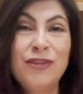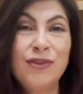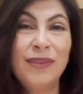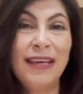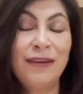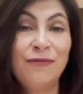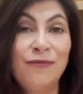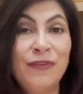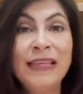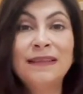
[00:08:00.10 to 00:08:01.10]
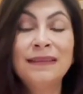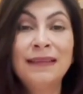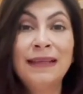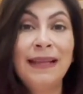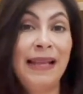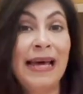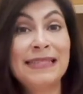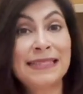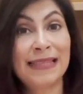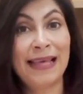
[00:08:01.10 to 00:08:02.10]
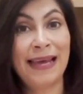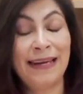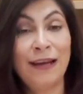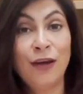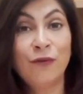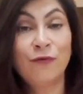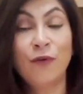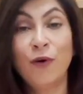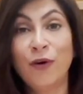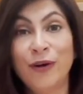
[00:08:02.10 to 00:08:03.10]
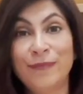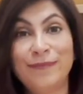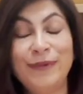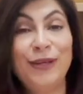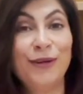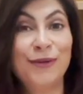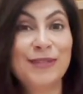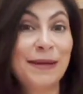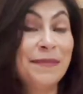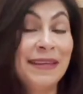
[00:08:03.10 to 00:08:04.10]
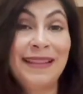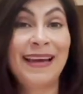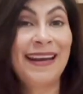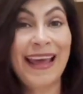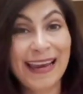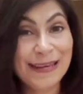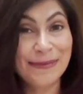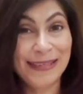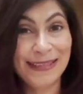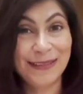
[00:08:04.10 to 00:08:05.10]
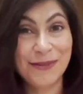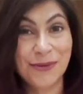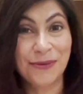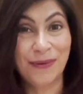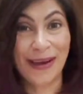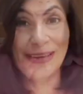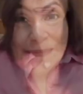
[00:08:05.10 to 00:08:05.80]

should they feel less than for, you know, something that anybody can do, right?